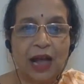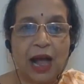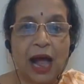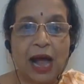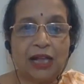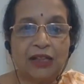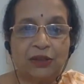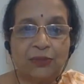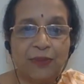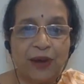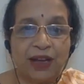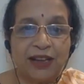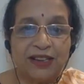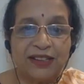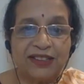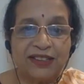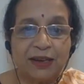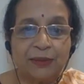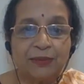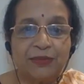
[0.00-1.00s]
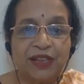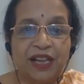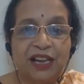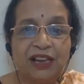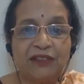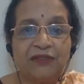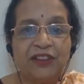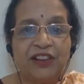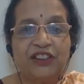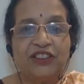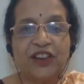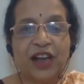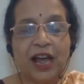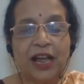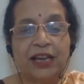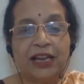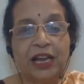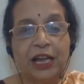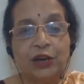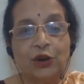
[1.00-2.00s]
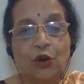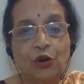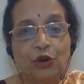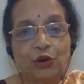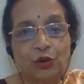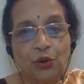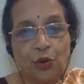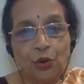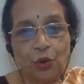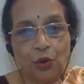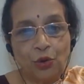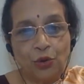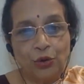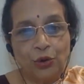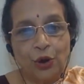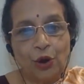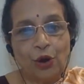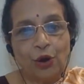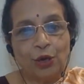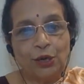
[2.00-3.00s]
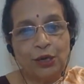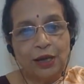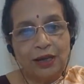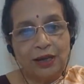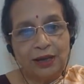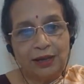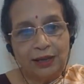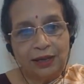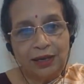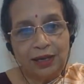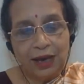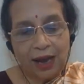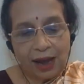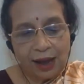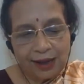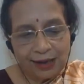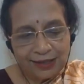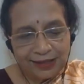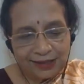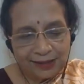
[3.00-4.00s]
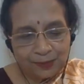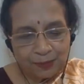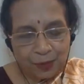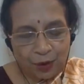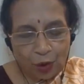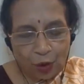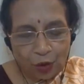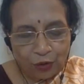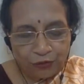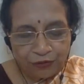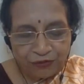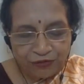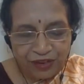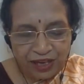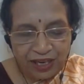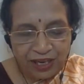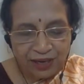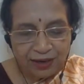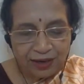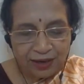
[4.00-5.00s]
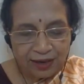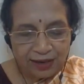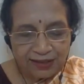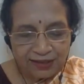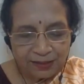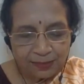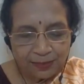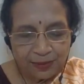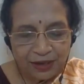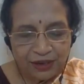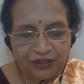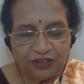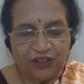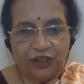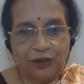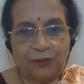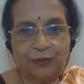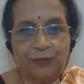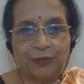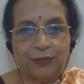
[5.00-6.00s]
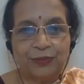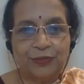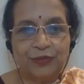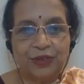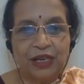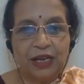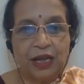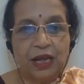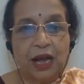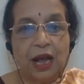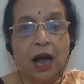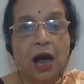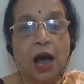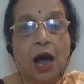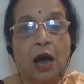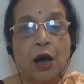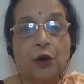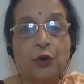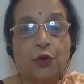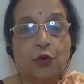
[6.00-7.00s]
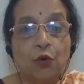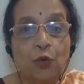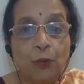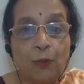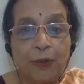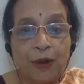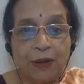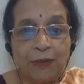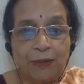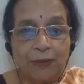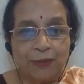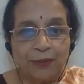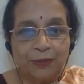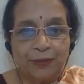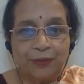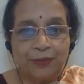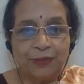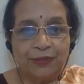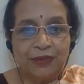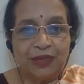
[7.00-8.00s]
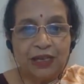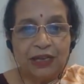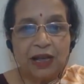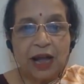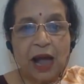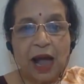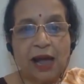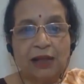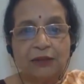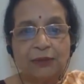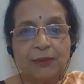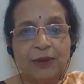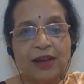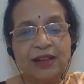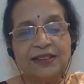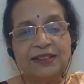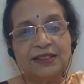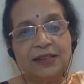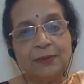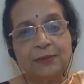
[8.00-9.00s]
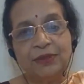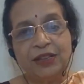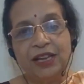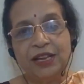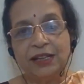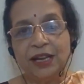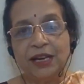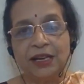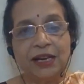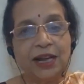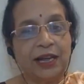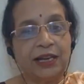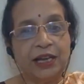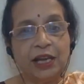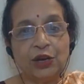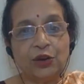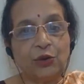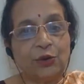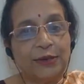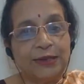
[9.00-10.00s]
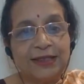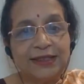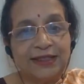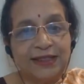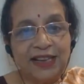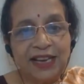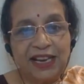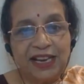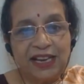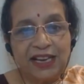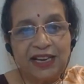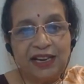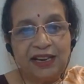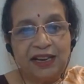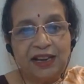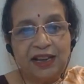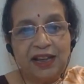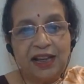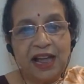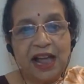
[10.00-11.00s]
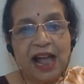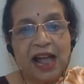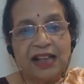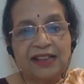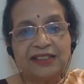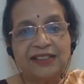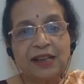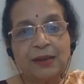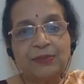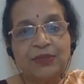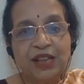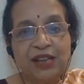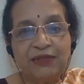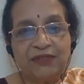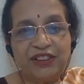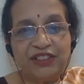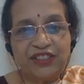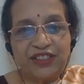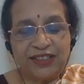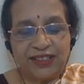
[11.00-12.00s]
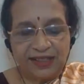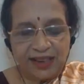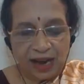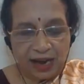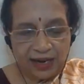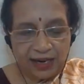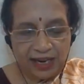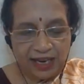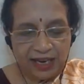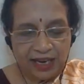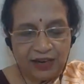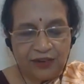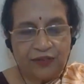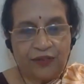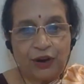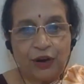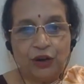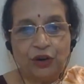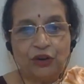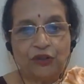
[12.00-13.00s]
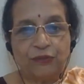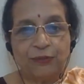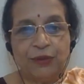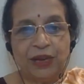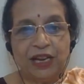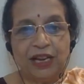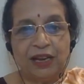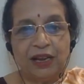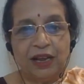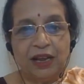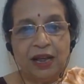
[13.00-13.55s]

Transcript: Atma is something which I cannot hold on, grasp, or feel. Asparsham. Arupam. Atma is something that I cannot see as something which is standing in front of me.